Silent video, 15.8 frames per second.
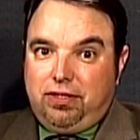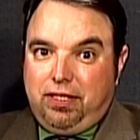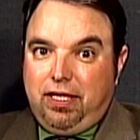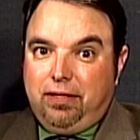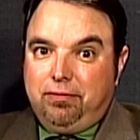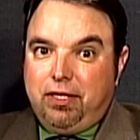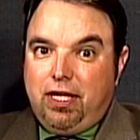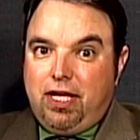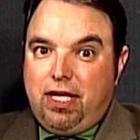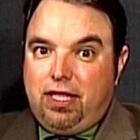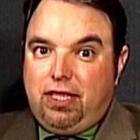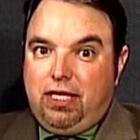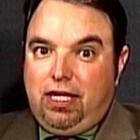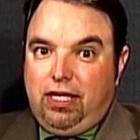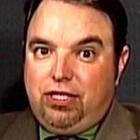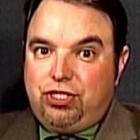Yep.
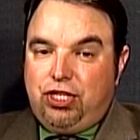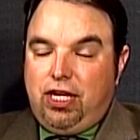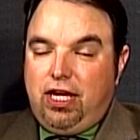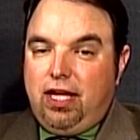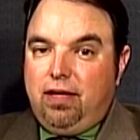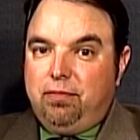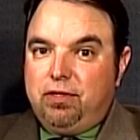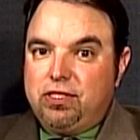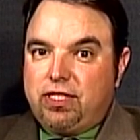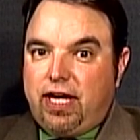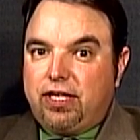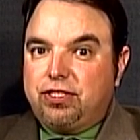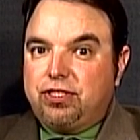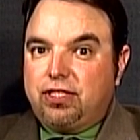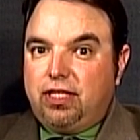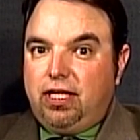The GM is
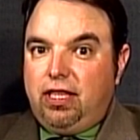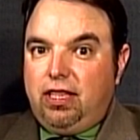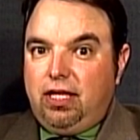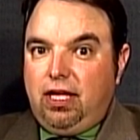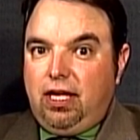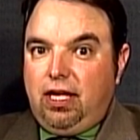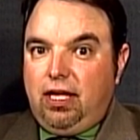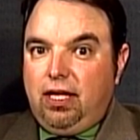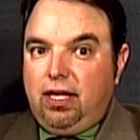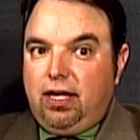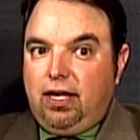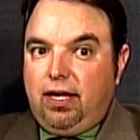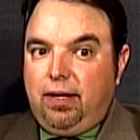actually the